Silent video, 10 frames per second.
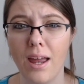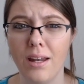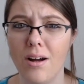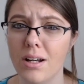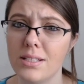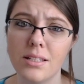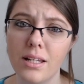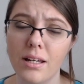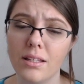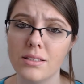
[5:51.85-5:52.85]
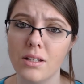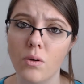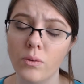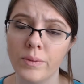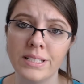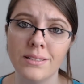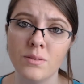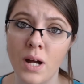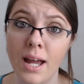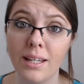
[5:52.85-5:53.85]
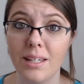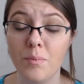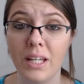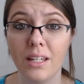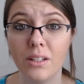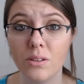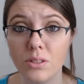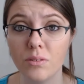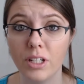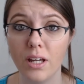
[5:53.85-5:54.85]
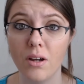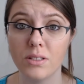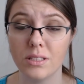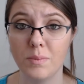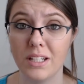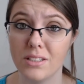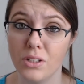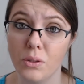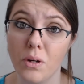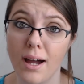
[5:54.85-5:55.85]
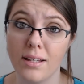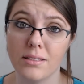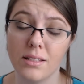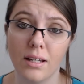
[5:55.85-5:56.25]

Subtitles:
And honestly, it's the only reason why I keep making YouTube videos is because of you guys.